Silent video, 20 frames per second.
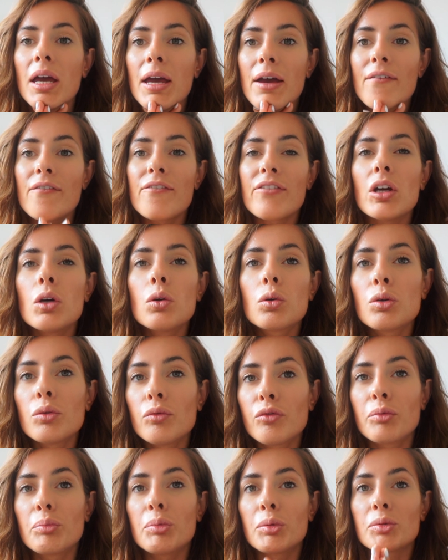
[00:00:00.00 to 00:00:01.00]
feel
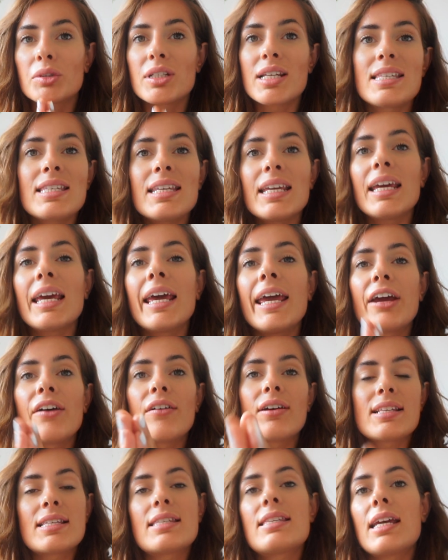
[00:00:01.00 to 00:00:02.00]
comfortable to sit here
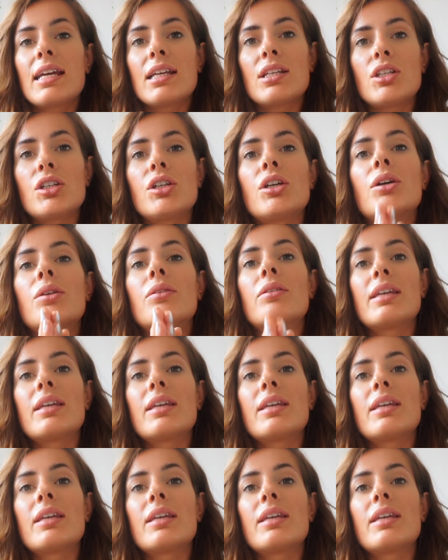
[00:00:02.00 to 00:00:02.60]
and say to you,